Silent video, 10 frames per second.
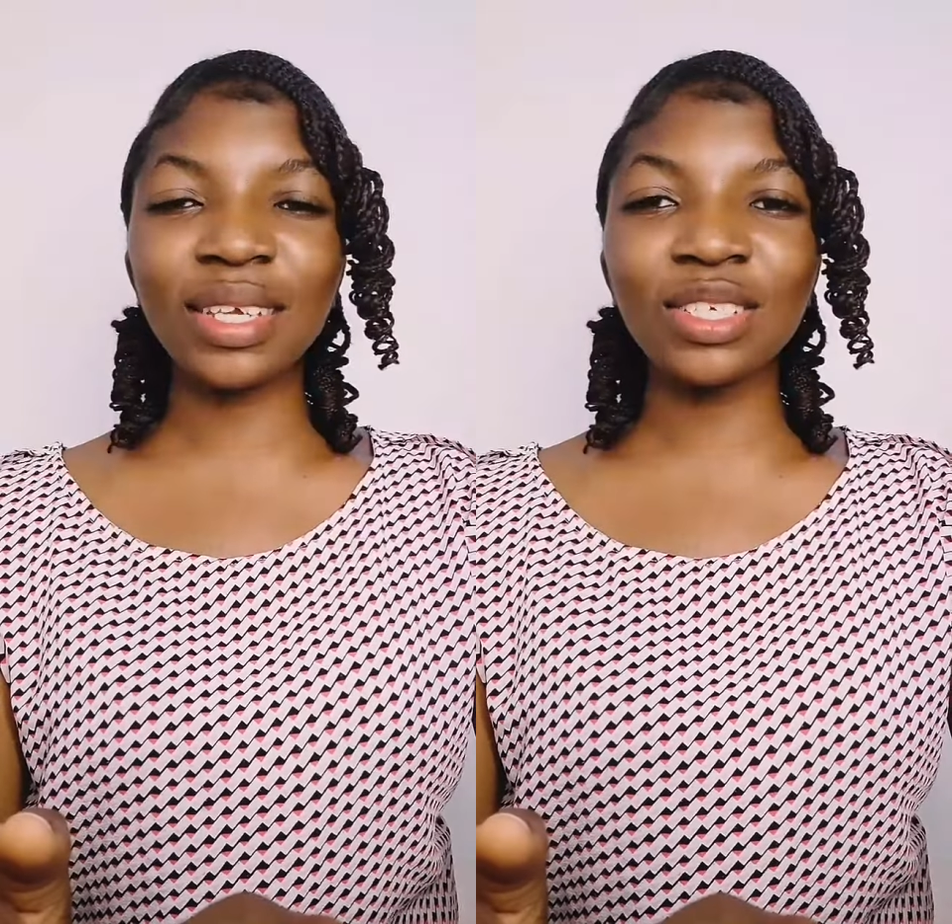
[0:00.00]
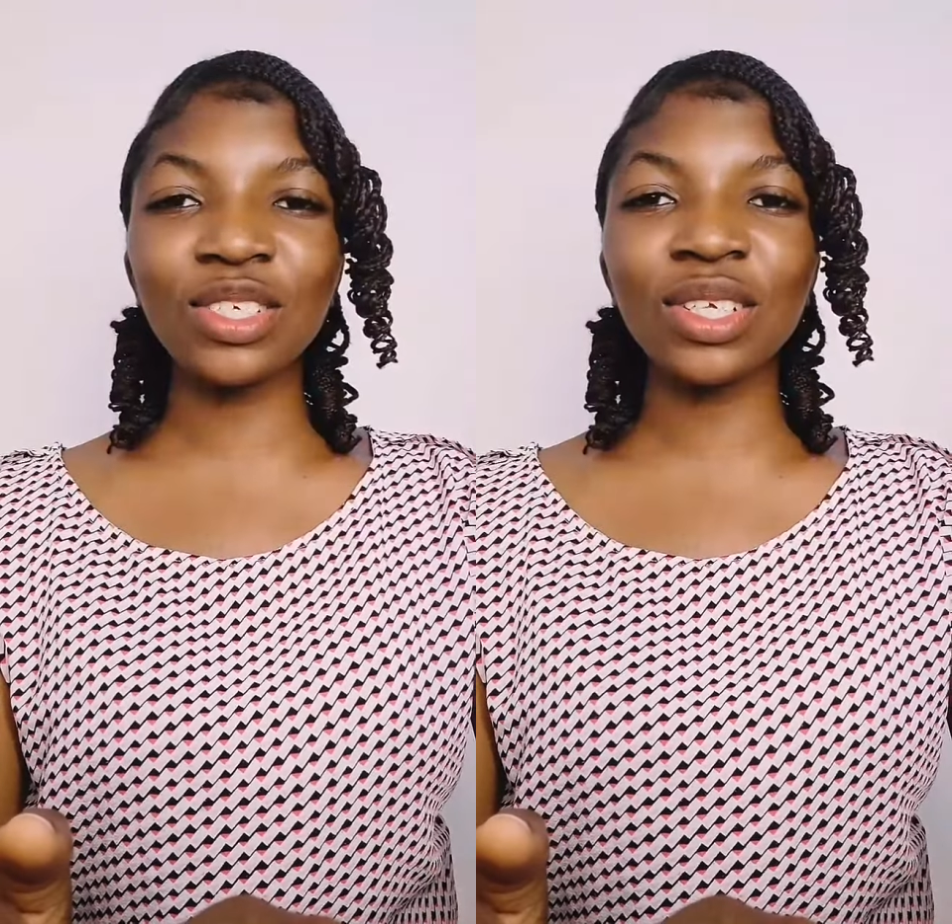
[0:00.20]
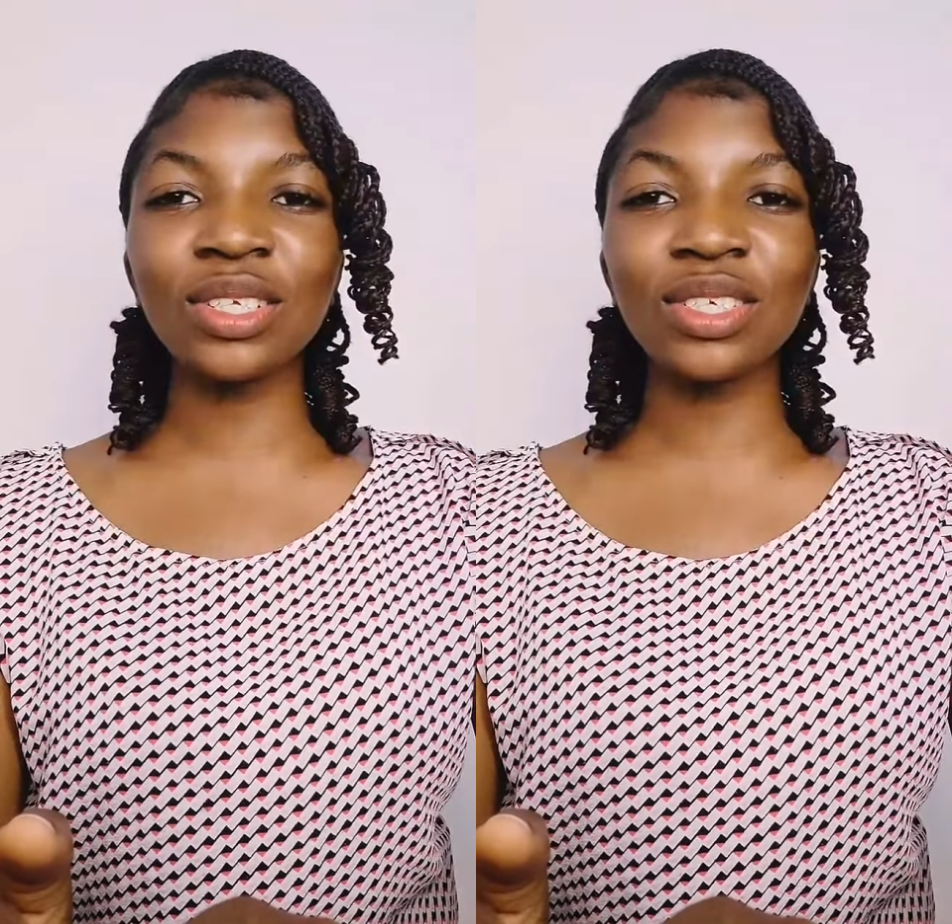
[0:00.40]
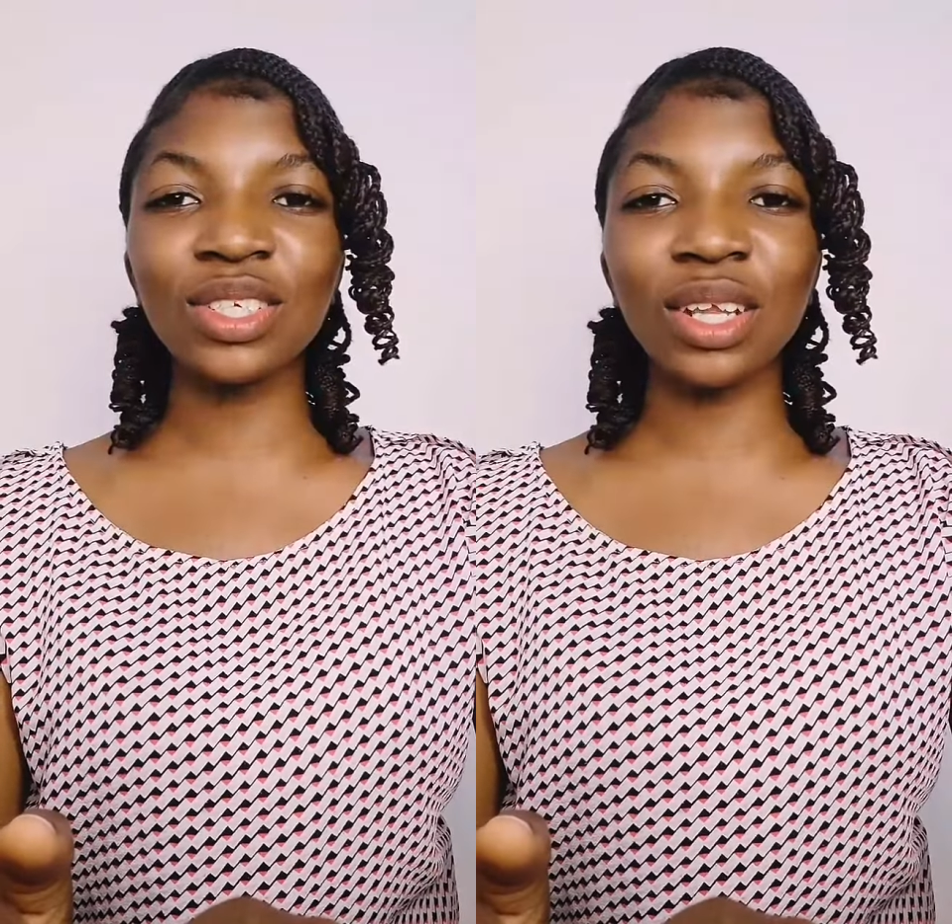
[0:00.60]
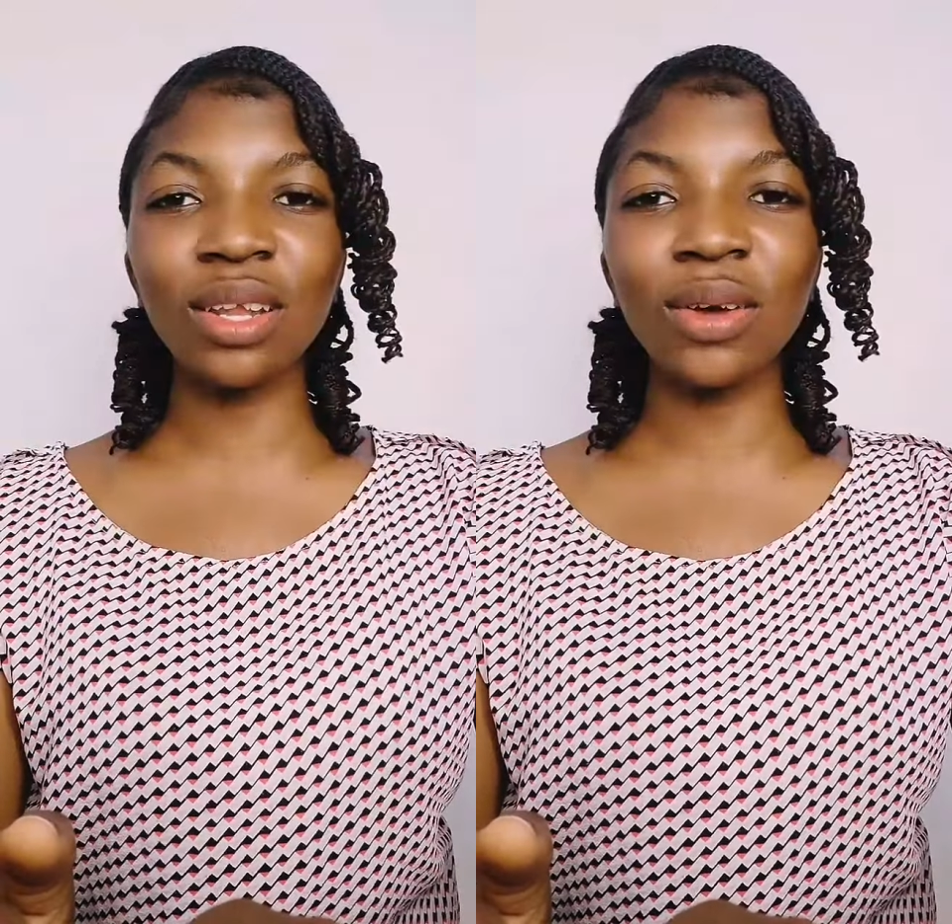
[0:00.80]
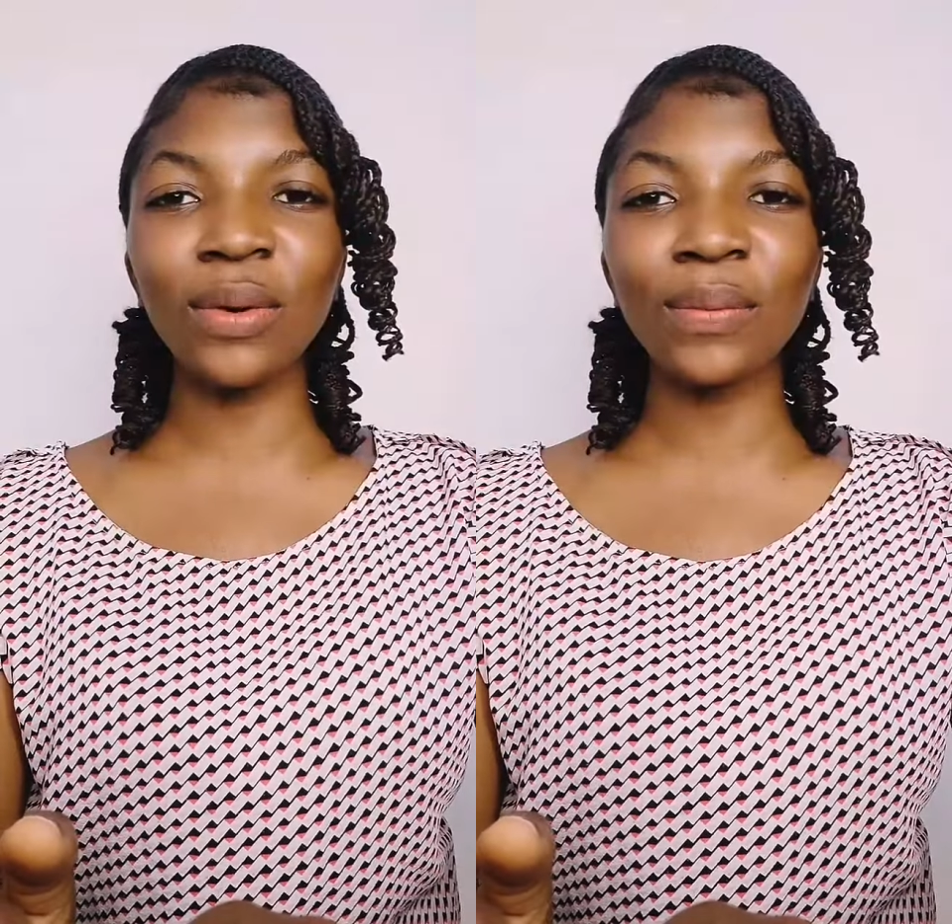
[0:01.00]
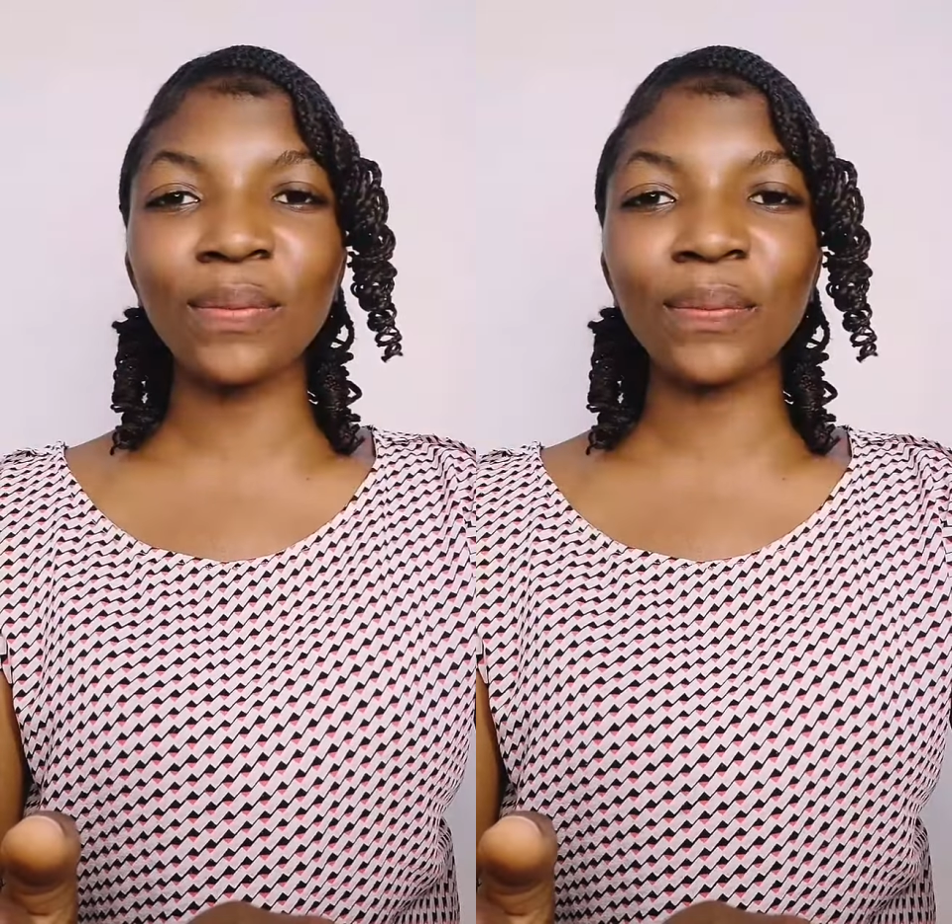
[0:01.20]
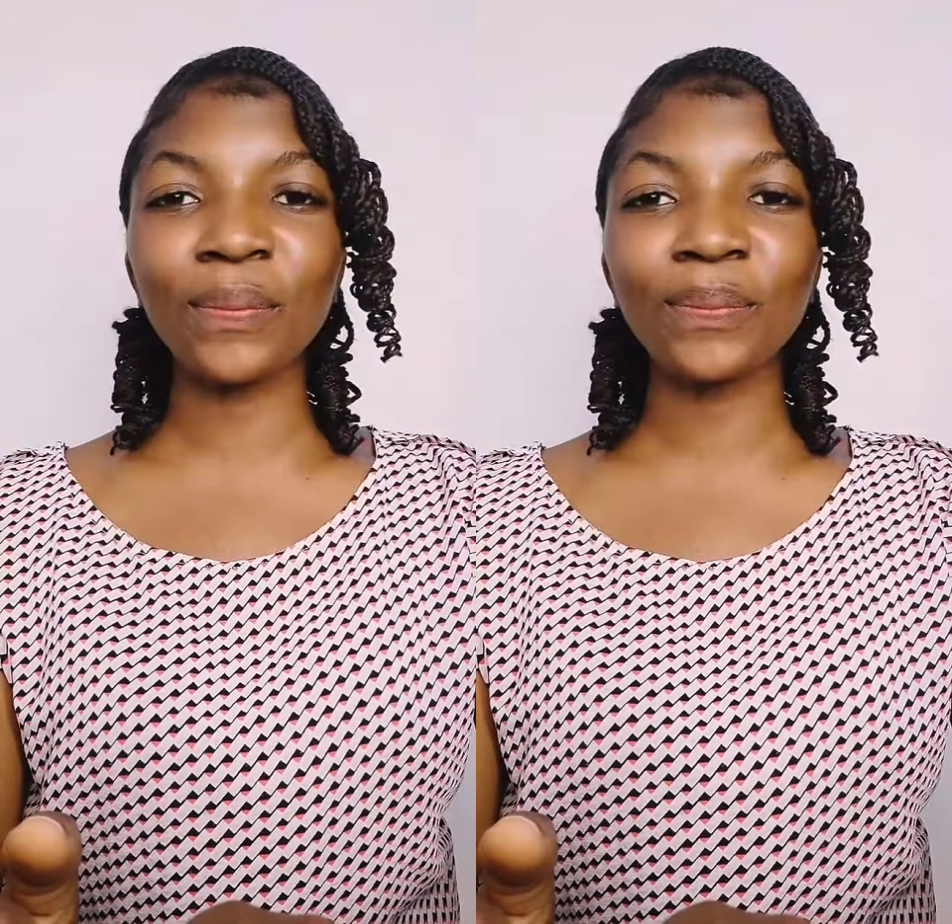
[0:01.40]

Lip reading: session. Shalom.